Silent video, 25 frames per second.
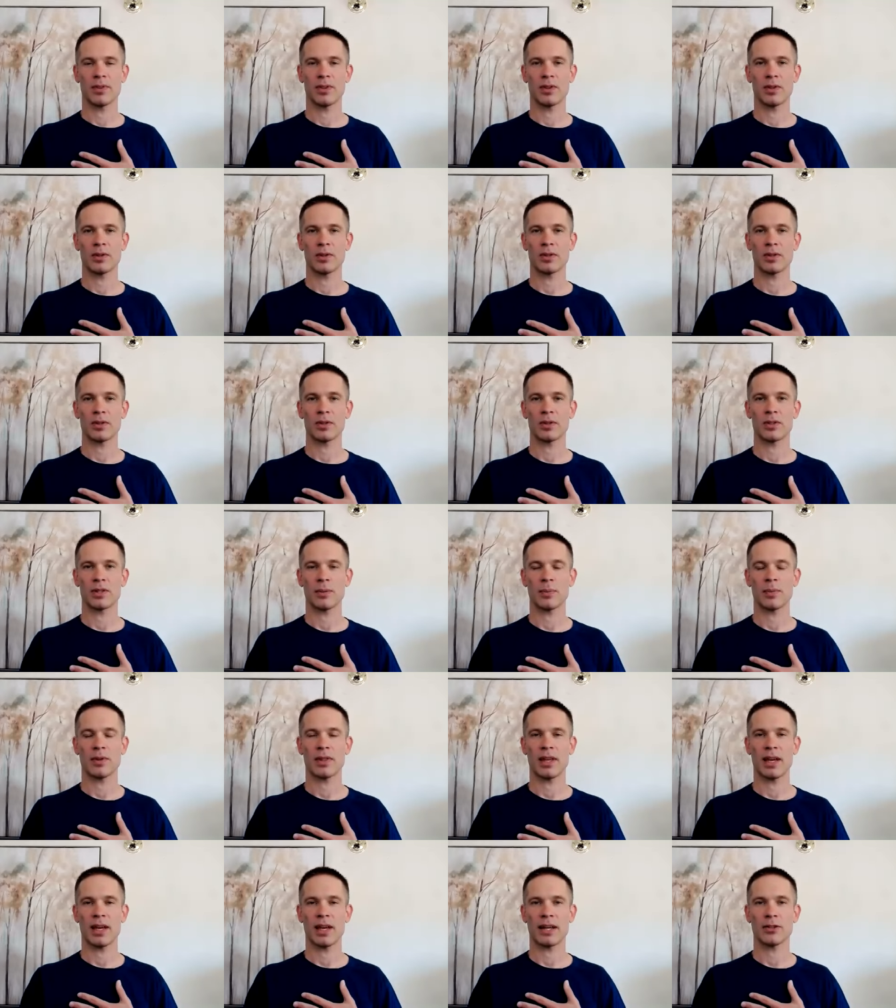Those are
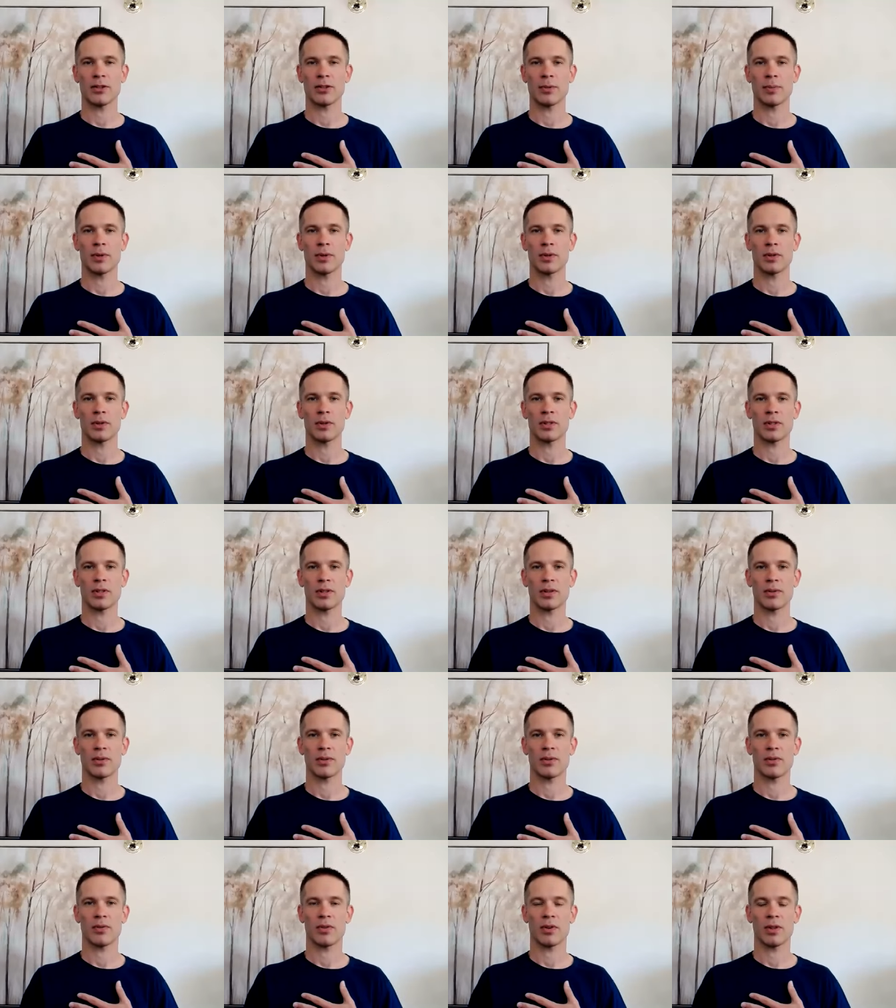some of the
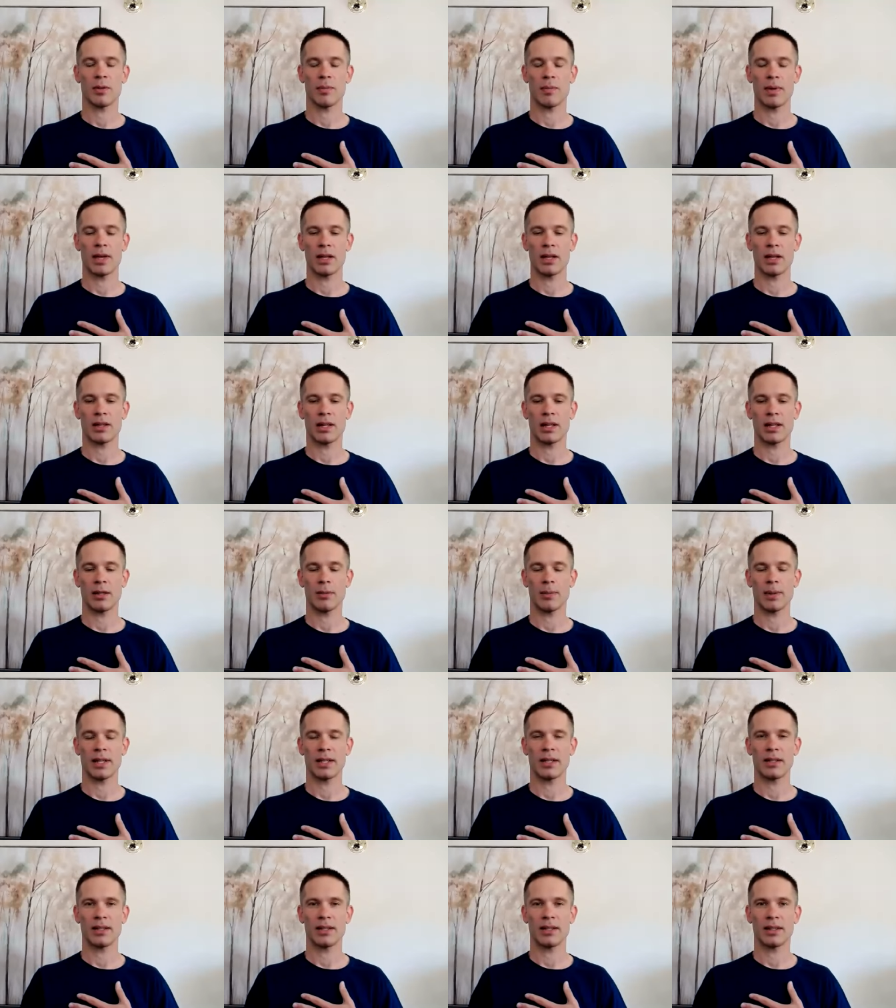attributes for the metal
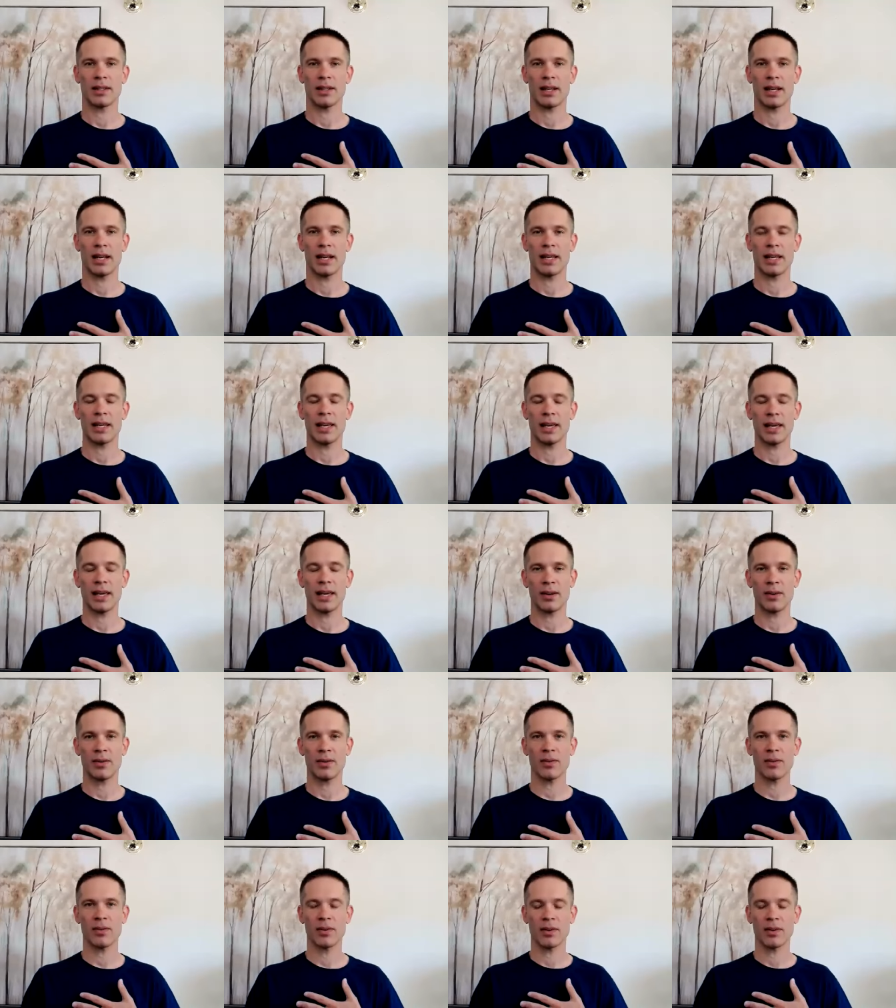element. And
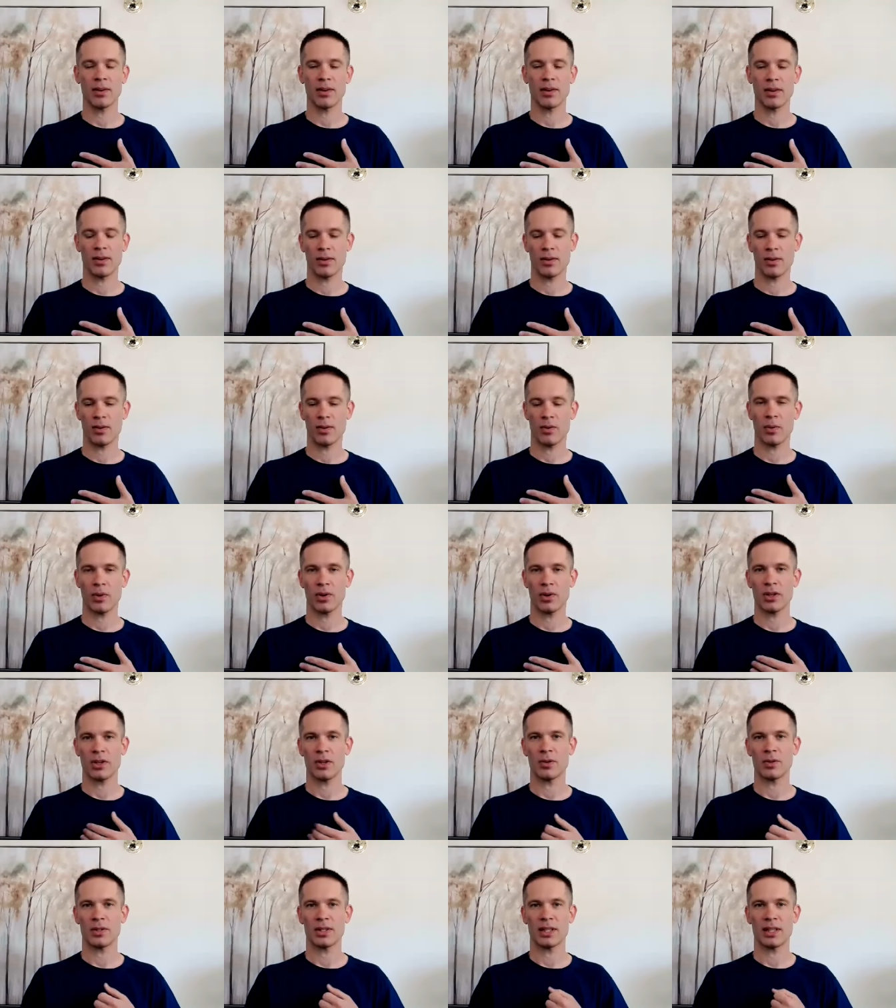again, we're
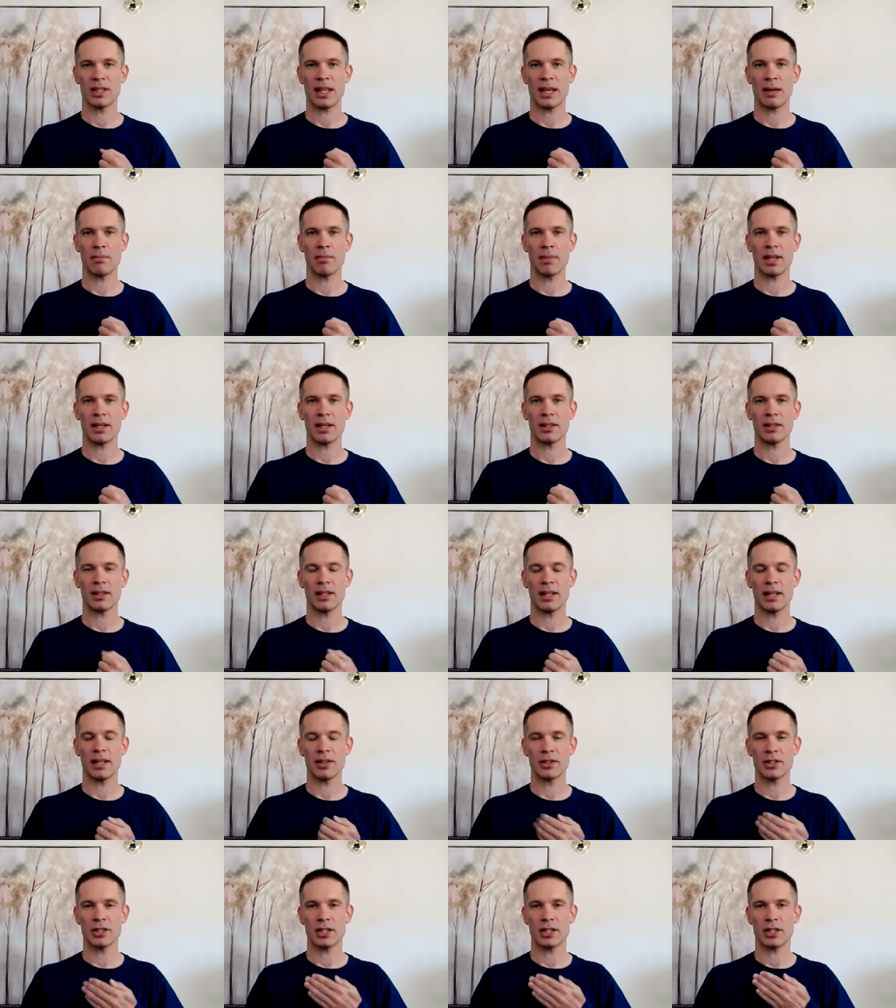using that metal
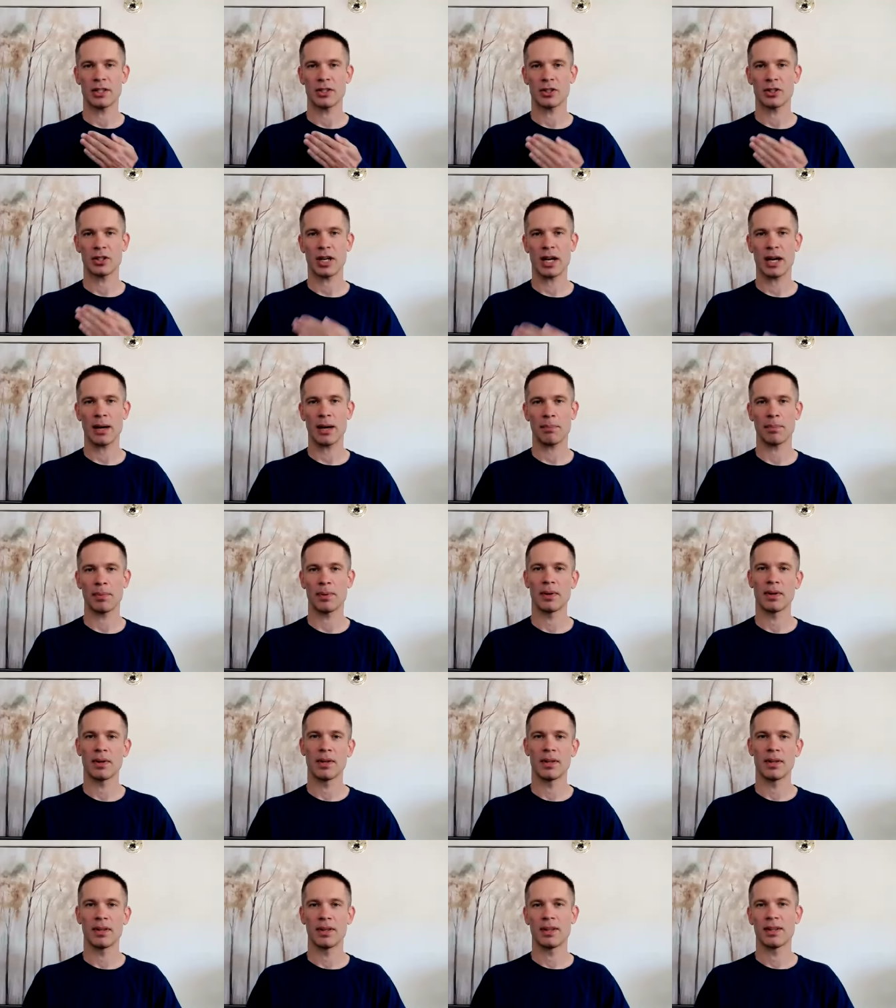energy to chop
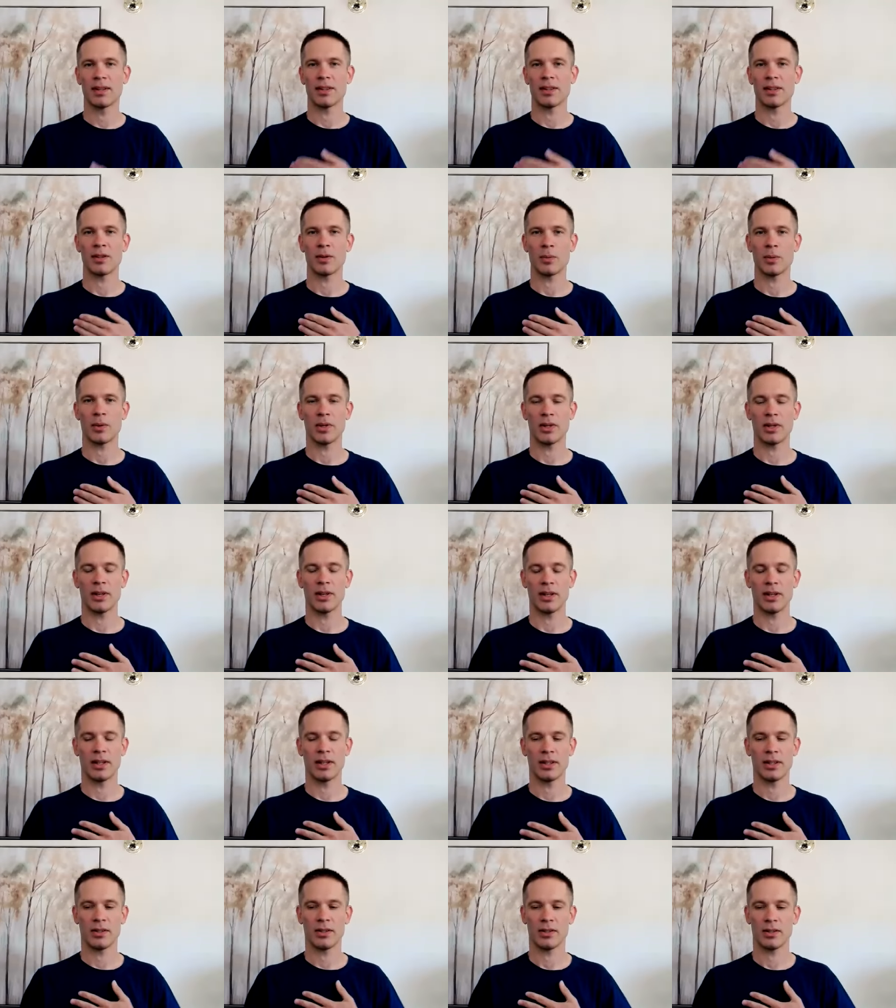the wood.
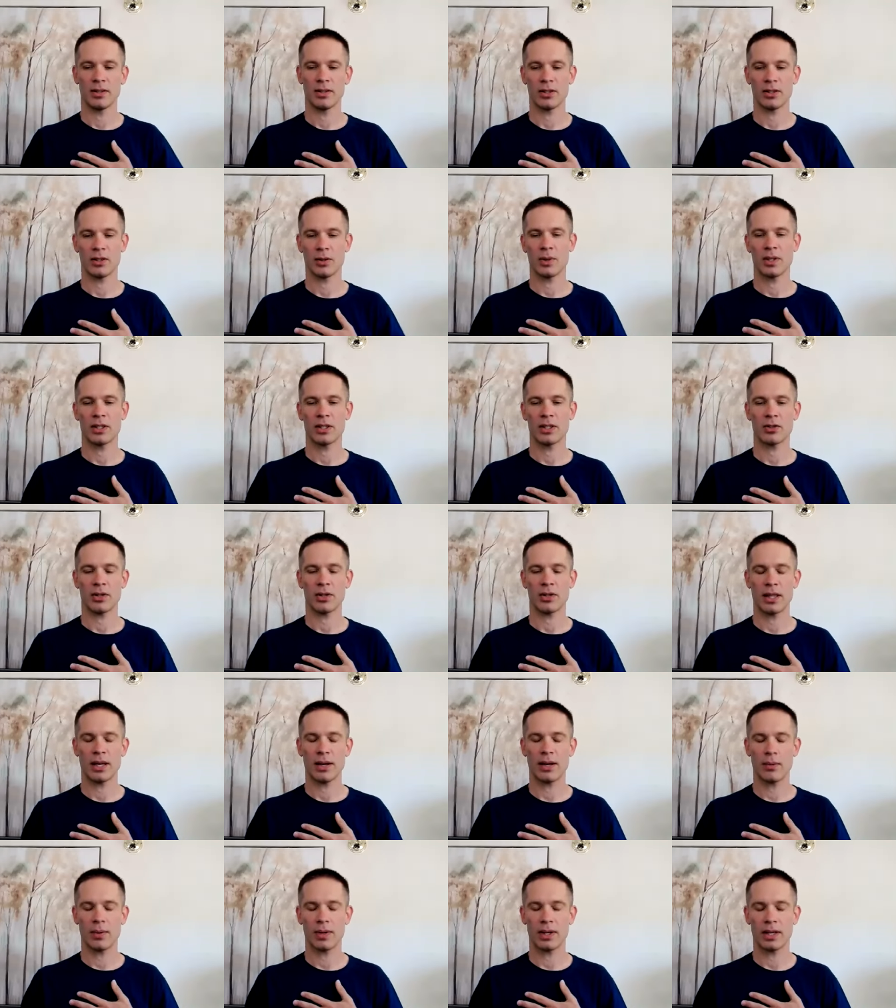So we can try
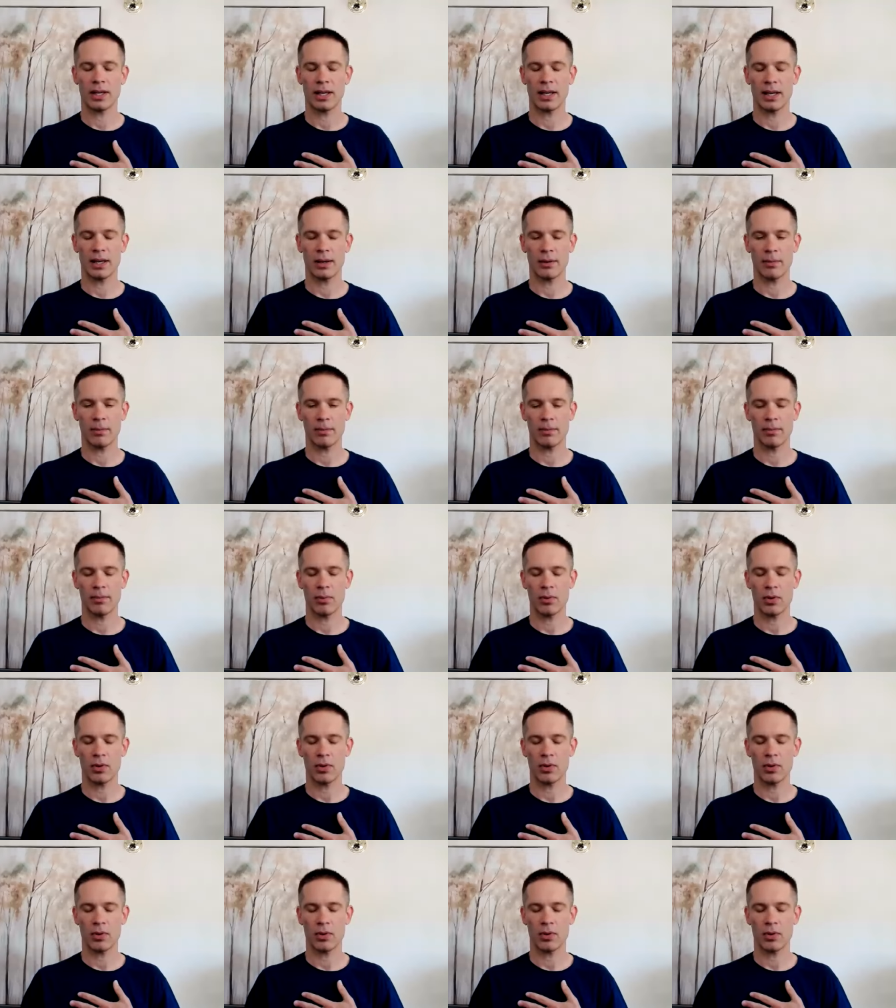that one again.